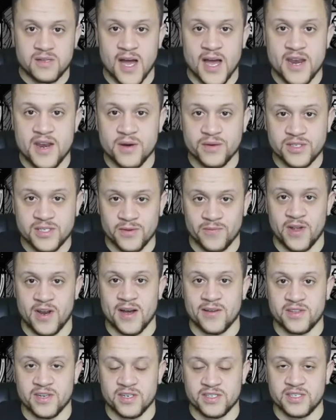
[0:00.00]
I know someone
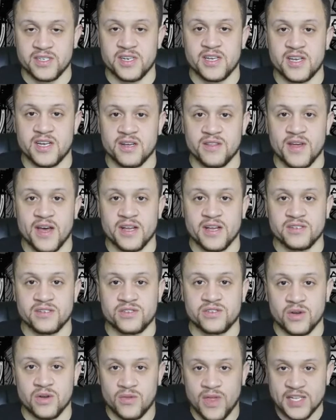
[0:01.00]
out there is going to hear that.
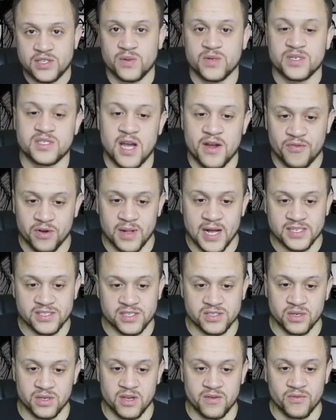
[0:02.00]
So that's what Cypherglass
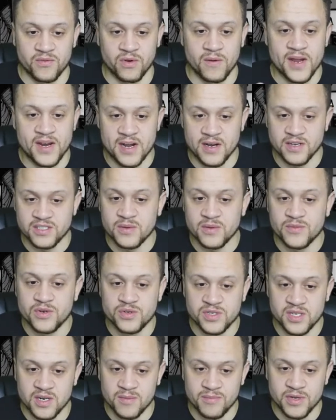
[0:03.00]
is looking for right now. Someone
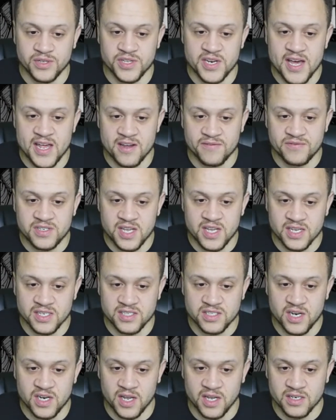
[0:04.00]
who's going to build an NFT
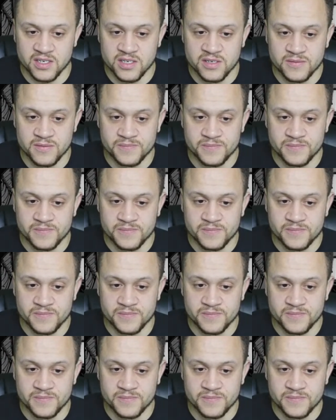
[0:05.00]
exchange.